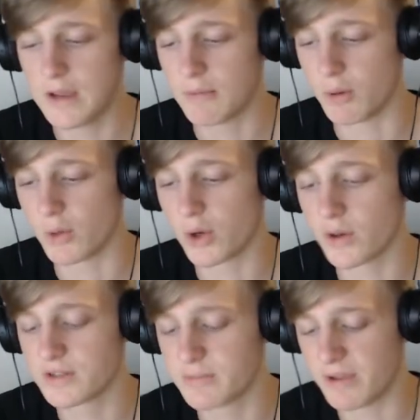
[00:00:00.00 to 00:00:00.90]
but we're
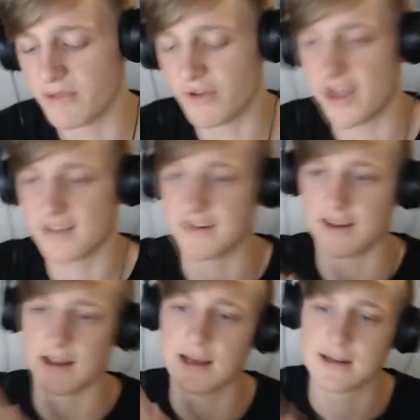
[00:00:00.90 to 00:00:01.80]
going to be
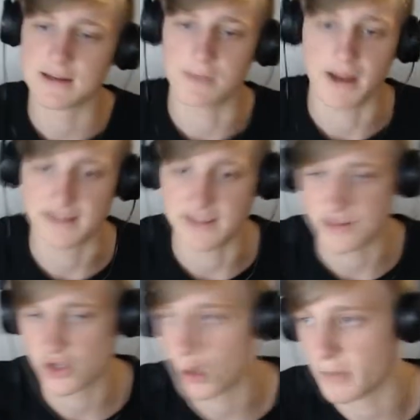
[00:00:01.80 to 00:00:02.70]
reacting to mainly
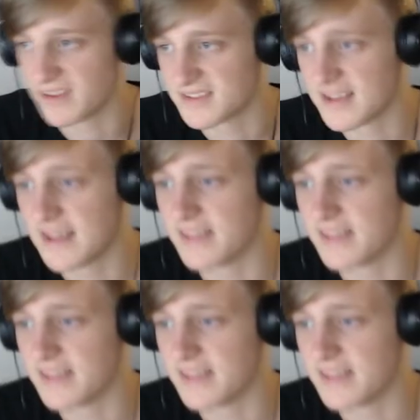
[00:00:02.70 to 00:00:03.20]
the comments.